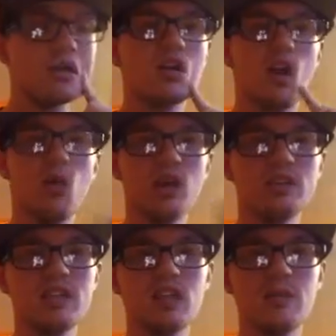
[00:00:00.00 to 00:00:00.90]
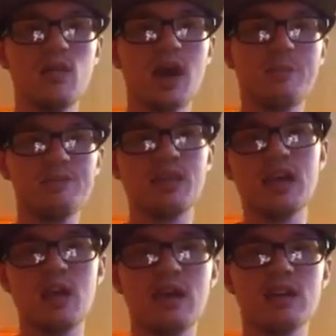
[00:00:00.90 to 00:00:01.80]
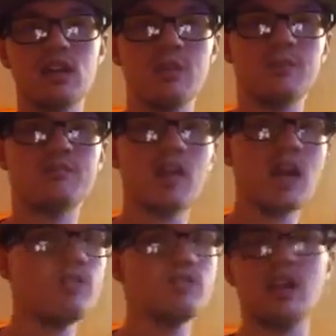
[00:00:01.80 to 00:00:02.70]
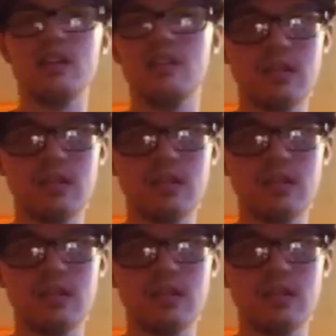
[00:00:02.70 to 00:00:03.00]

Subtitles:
don't watch CW app, then come back here. I always do that in the